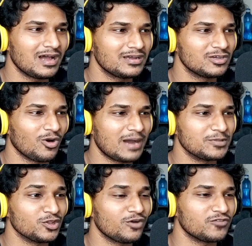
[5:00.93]
yo, I'm
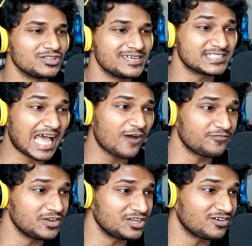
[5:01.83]
in love with this
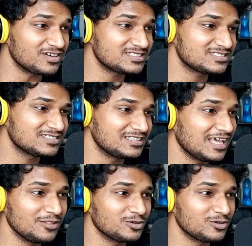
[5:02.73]
outfit, guys. They're